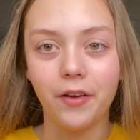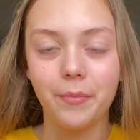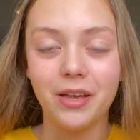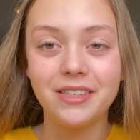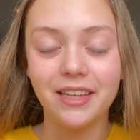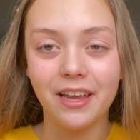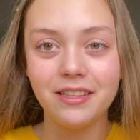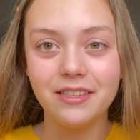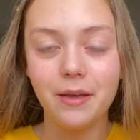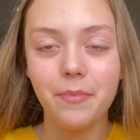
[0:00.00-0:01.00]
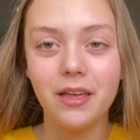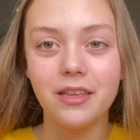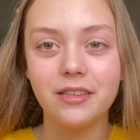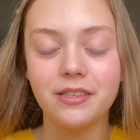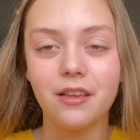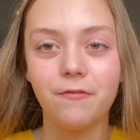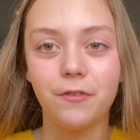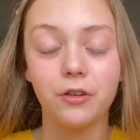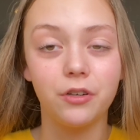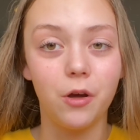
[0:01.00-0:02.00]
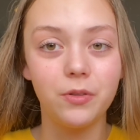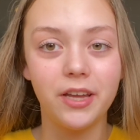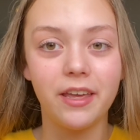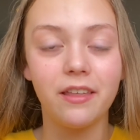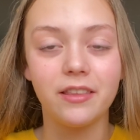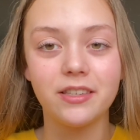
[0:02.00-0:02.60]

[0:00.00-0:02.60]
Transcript: My second tip is for note-taking.